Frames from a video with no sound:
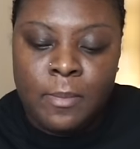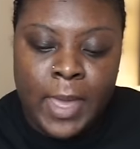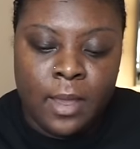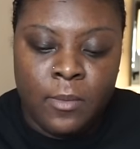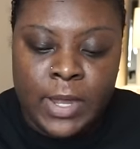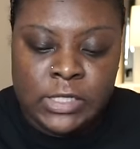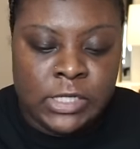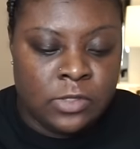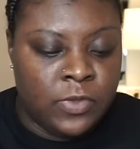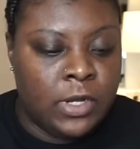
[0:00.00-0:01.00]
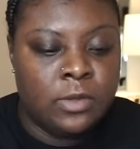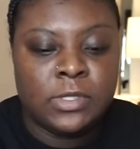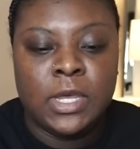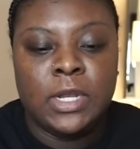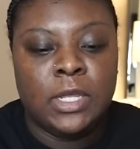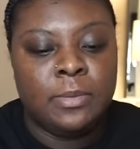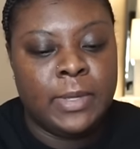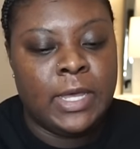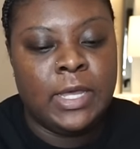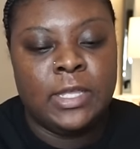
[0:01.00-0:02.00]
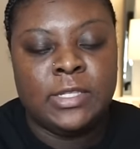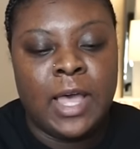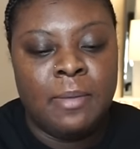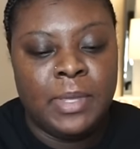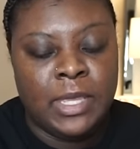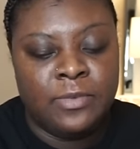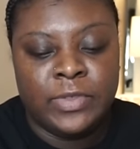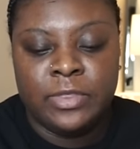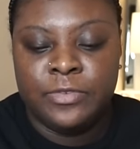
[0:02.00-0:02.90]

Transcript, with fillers: back and watch these videos, honey, because I be giving the